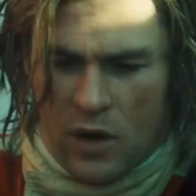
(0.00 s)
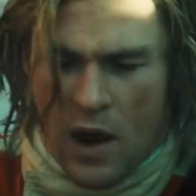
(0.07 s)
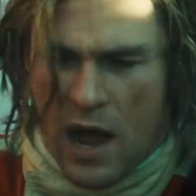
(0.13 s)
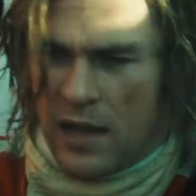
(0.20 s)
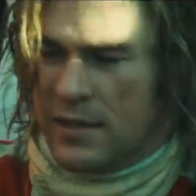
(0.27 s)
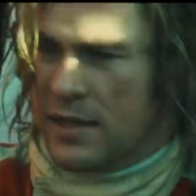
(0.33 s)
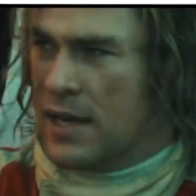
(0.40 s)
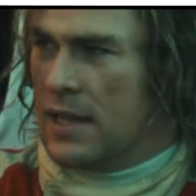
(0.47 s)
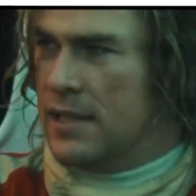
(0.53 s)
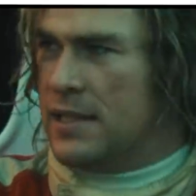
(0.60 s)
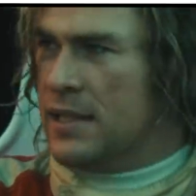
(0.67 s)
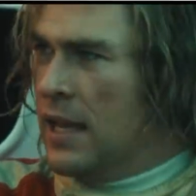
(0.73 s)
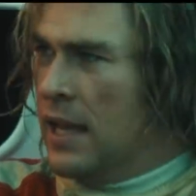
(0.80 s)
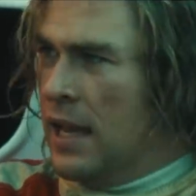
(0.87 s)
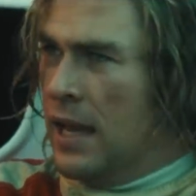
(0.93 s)
What are you talking
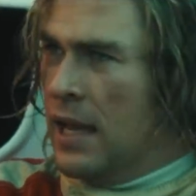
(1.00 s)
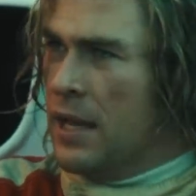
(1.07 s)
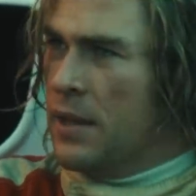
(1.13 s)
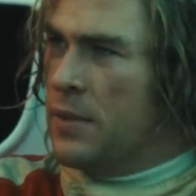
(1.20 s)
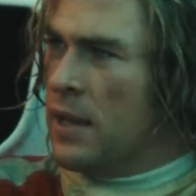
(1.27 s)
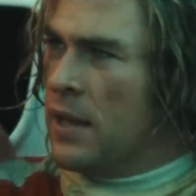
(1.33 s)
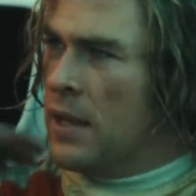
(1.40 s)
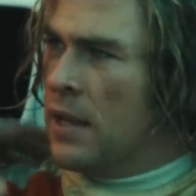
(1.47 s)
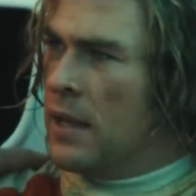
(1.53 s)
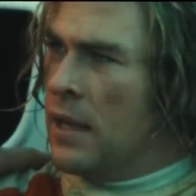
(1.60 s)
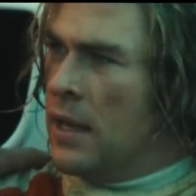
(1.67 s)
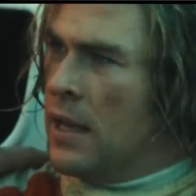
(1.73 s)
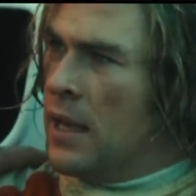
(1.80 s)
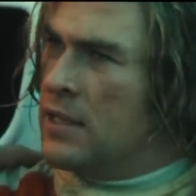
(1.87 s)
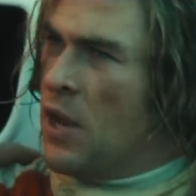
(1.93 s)
about? You did it!
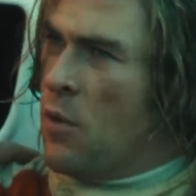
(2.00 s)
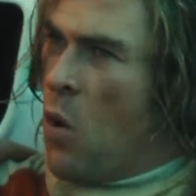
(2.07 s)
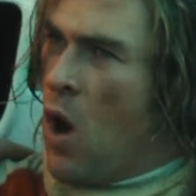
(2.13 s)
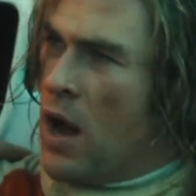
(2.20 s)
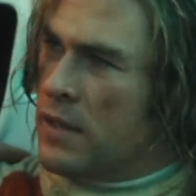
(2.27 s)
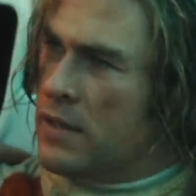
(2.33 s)
Did what?